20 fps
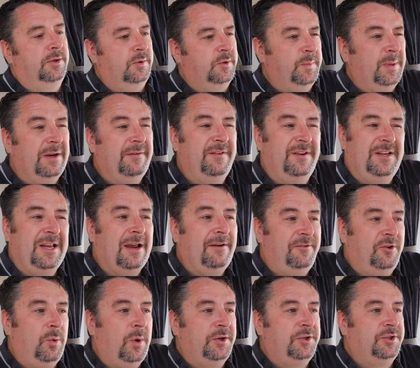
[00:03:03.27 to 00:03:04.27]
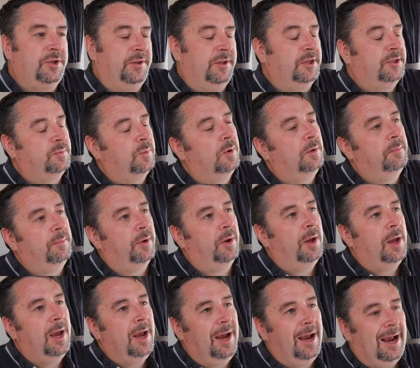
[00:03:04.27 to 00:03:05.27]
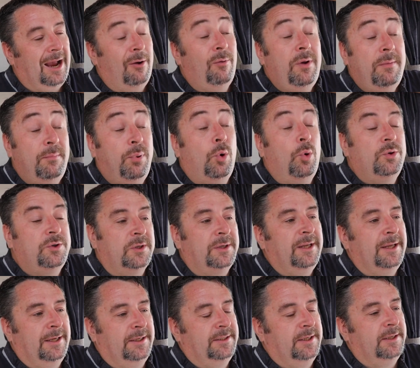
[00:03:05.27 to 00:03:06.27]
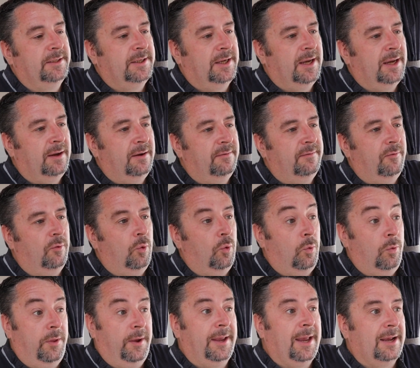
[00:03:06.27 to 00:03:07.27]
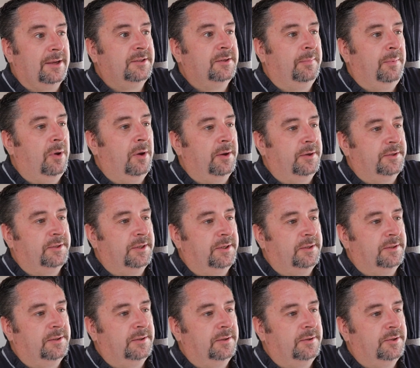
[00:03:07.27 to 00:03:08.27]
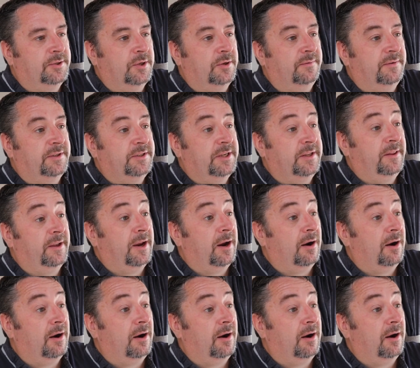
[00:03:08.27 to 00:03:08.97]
So it's a bit of a daft question, this one, but how important is it to have all the gas appliances serviced in the